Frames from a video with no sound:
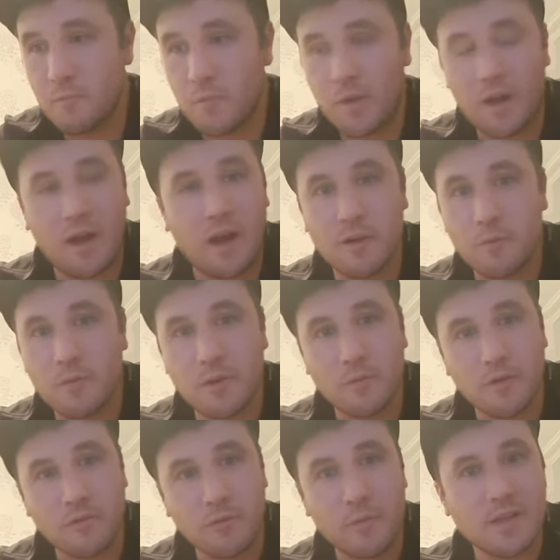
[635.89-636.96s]
Arguably one of
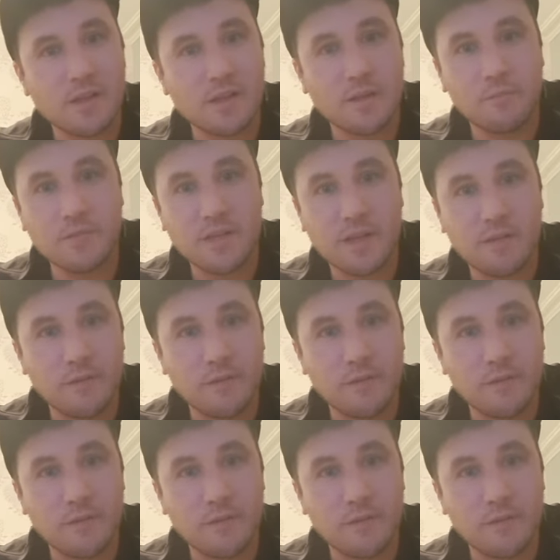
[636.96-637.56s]
the best nymphs ever